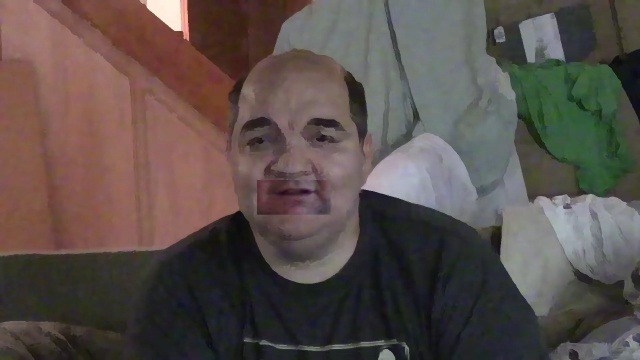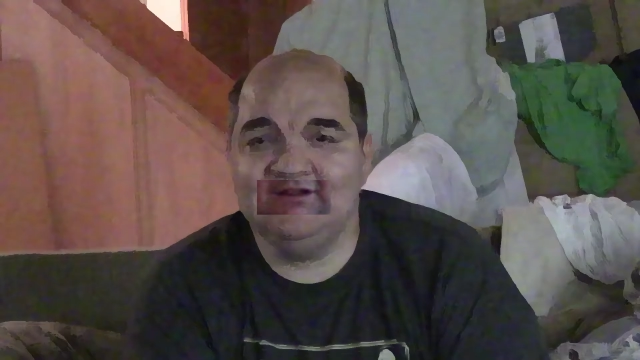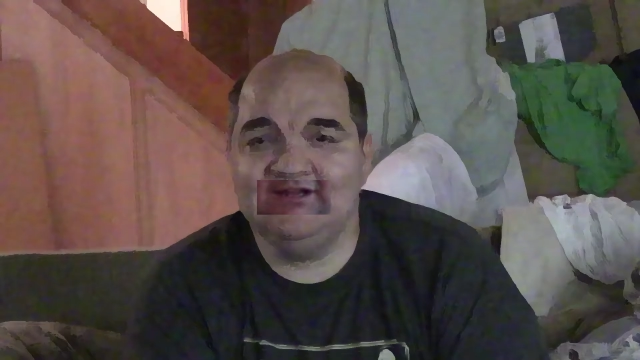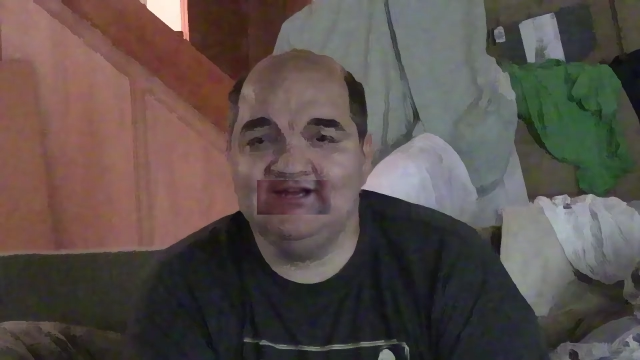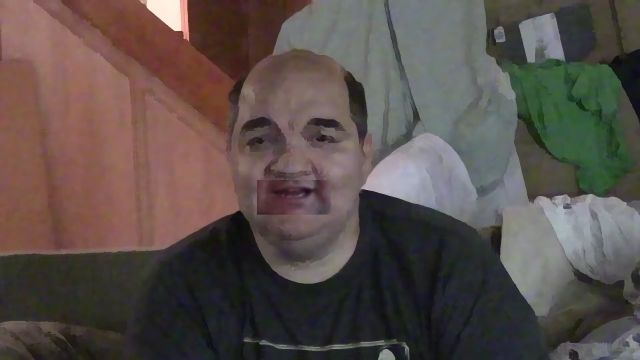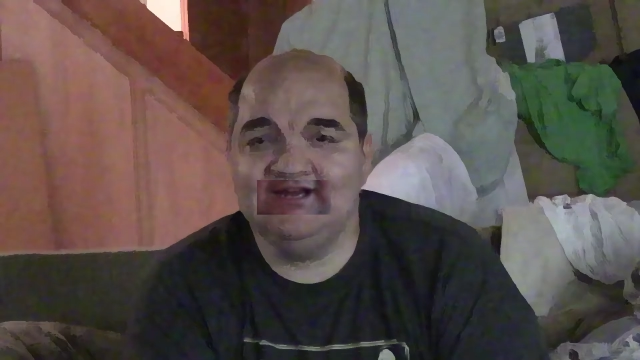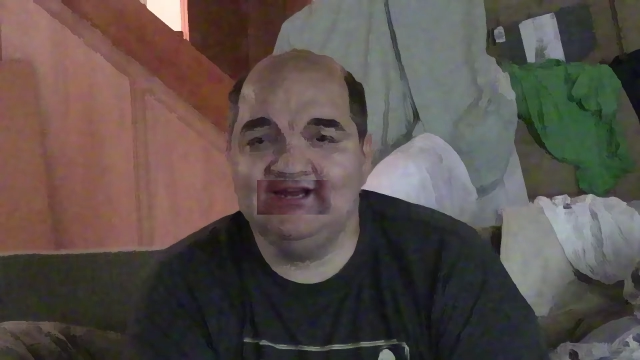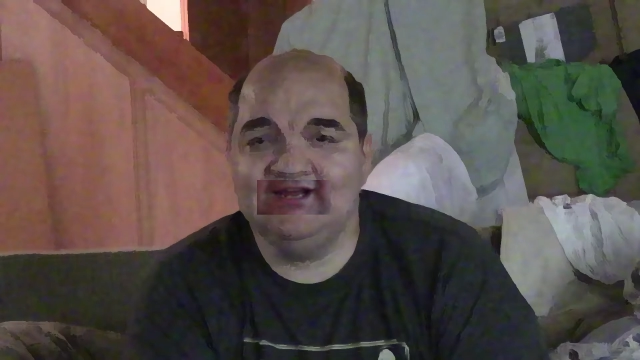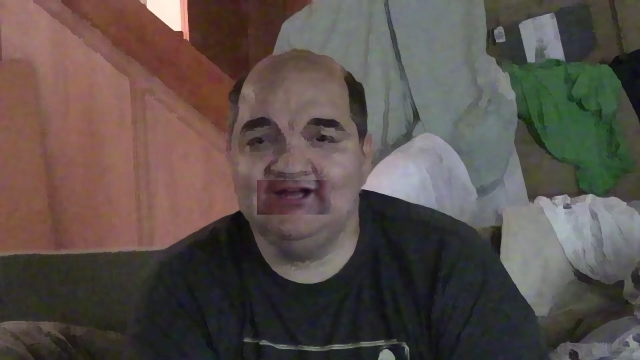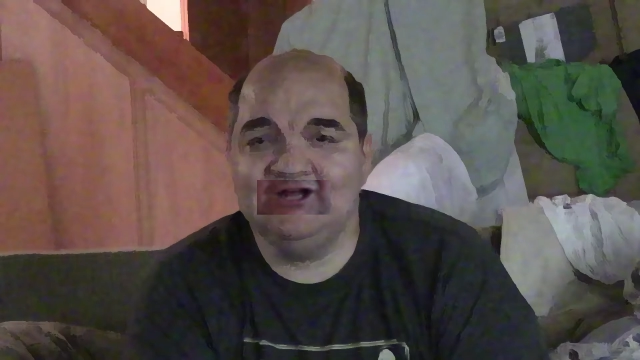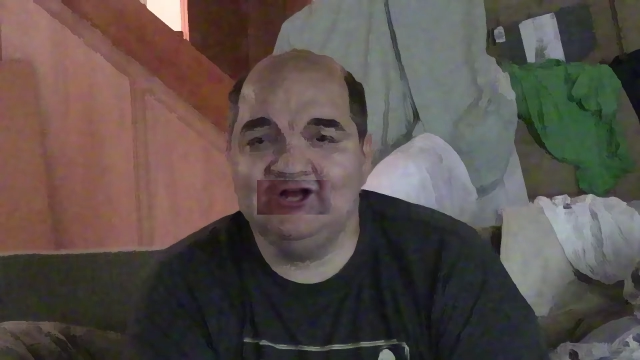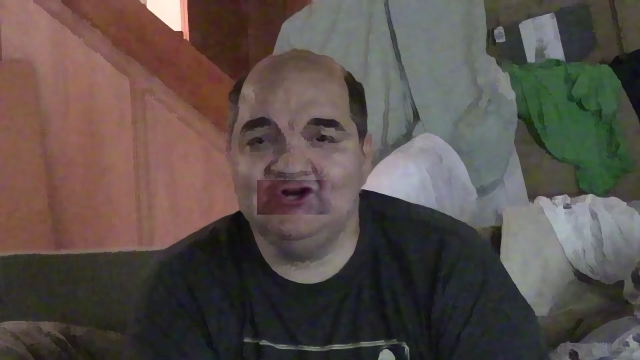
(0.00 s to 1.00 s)
The
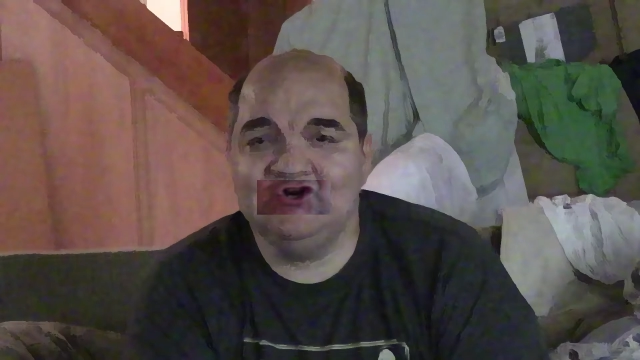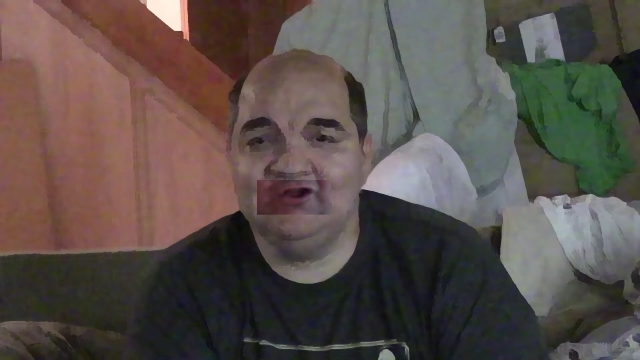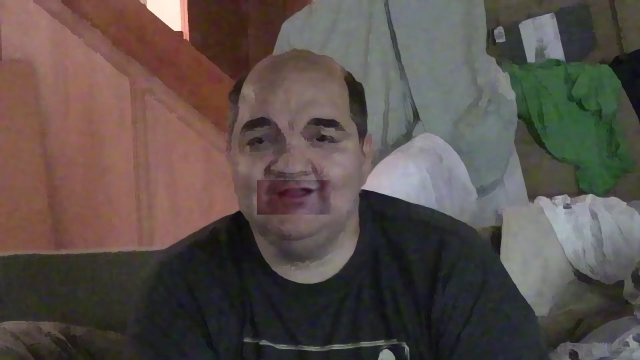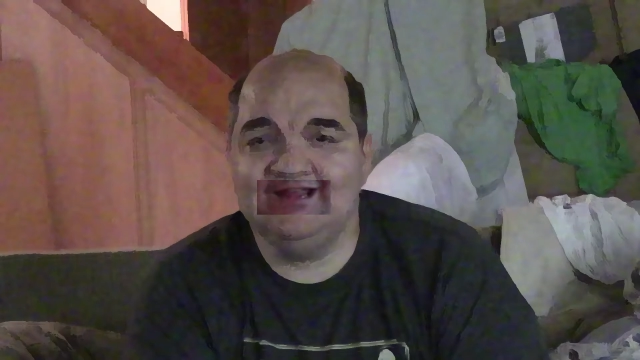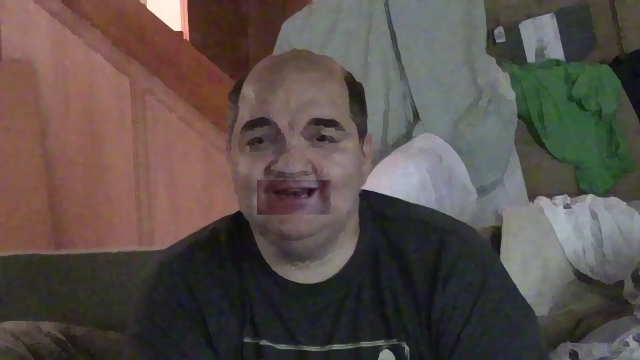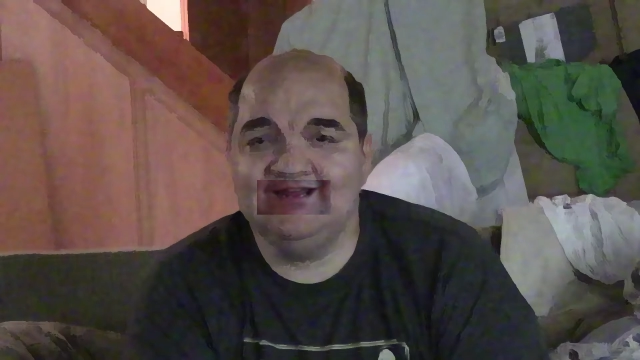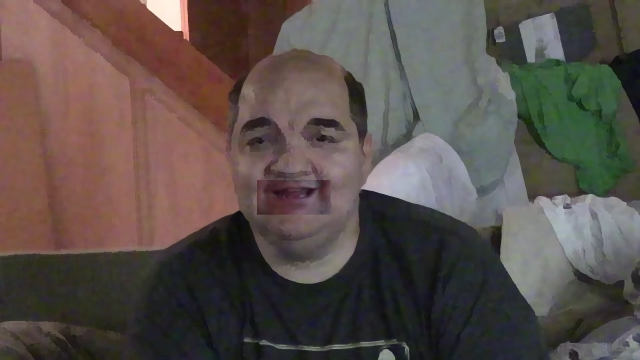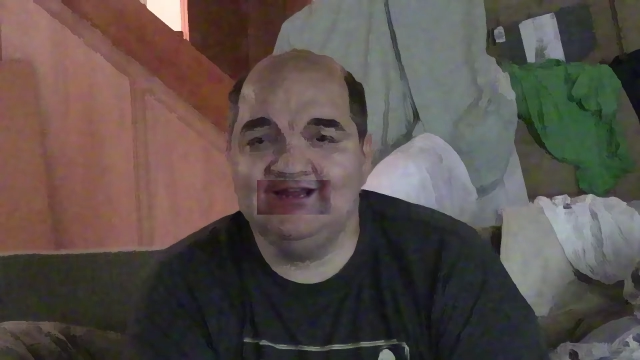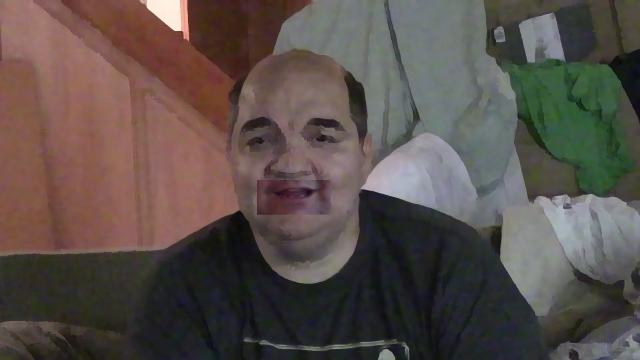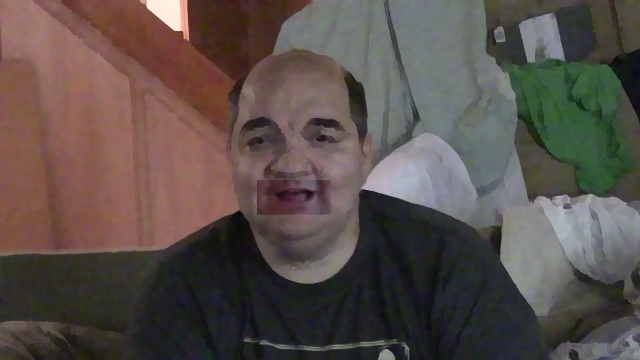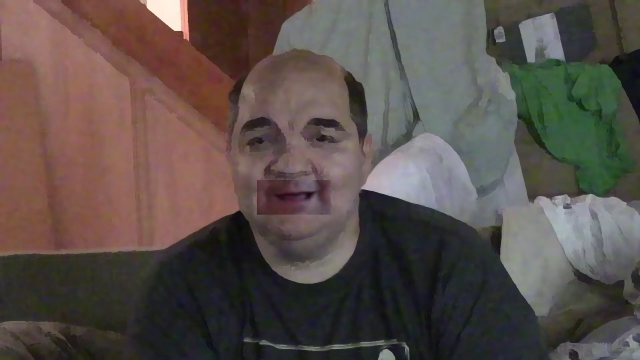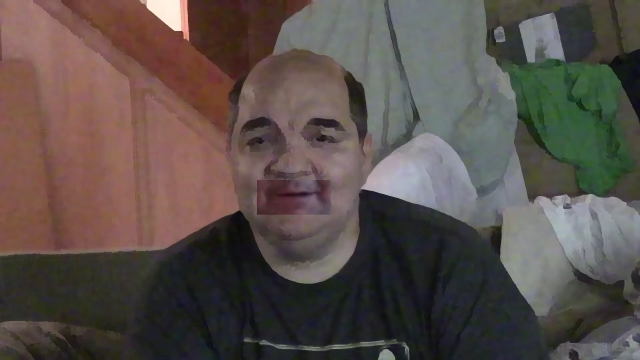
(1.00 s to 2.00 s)
understanding
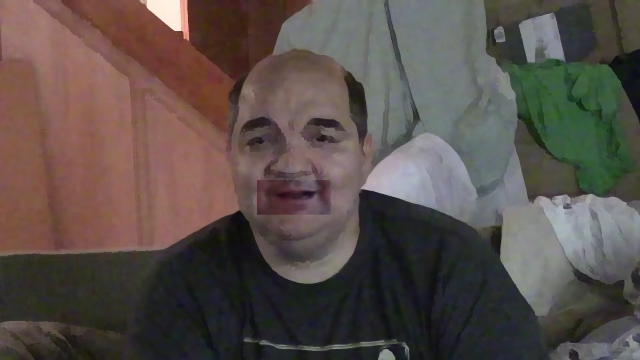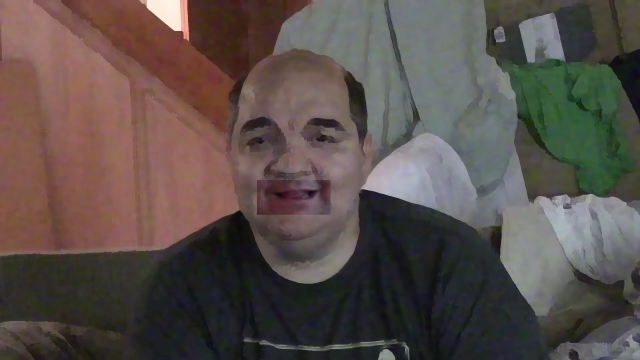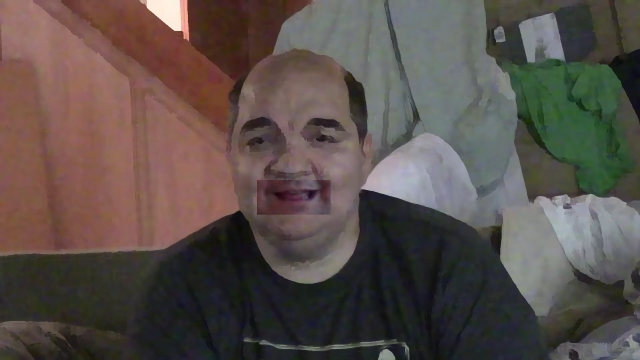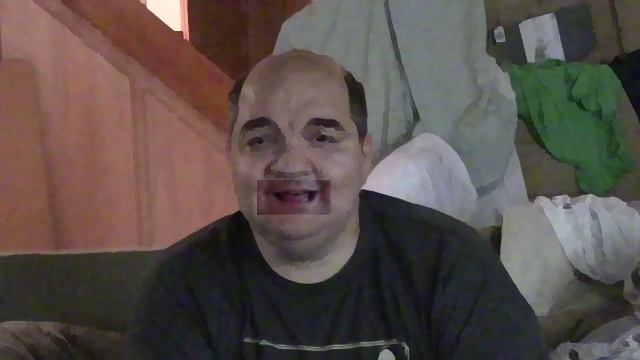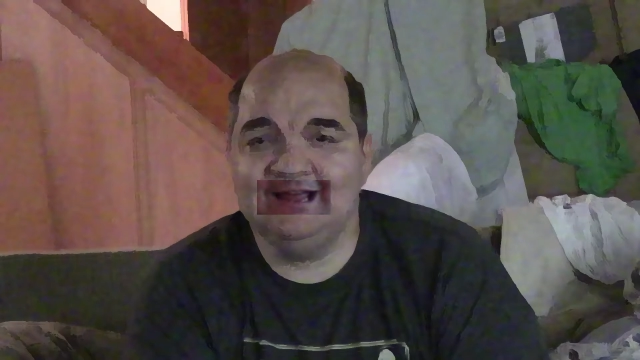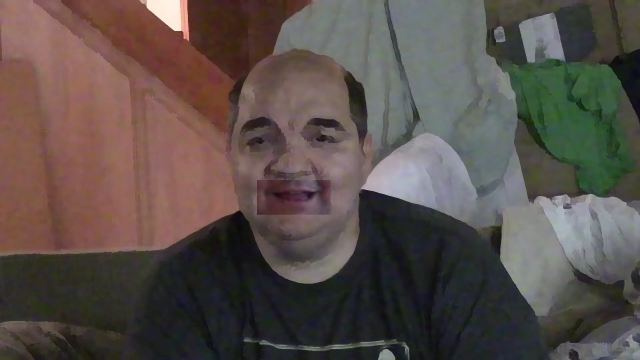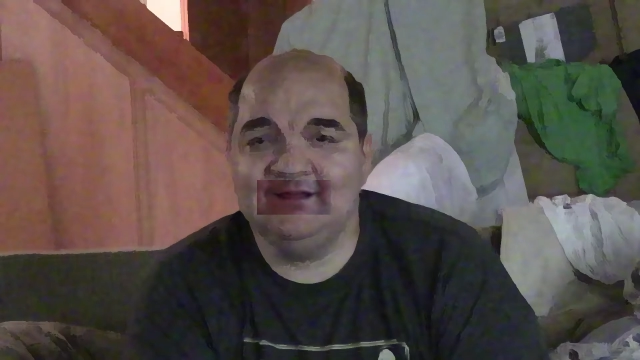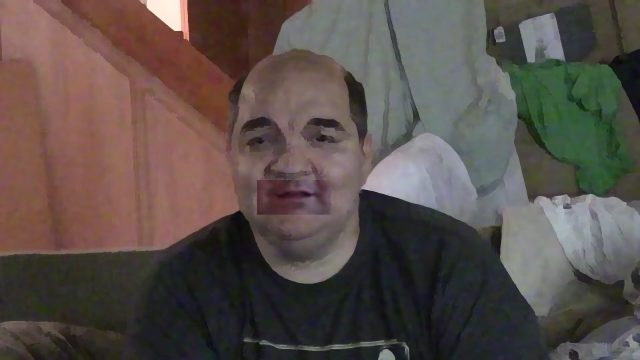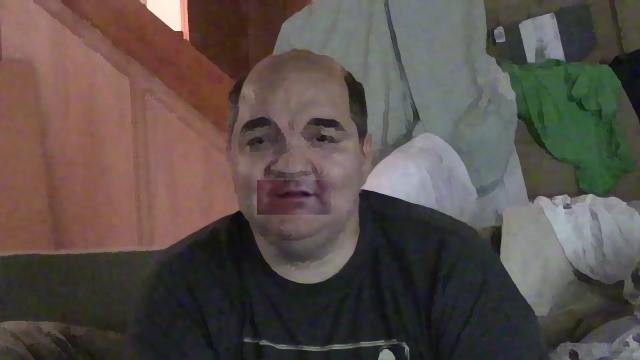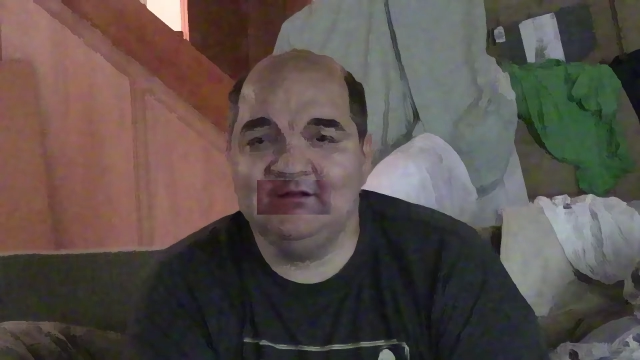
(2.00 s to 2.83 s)
comics guy?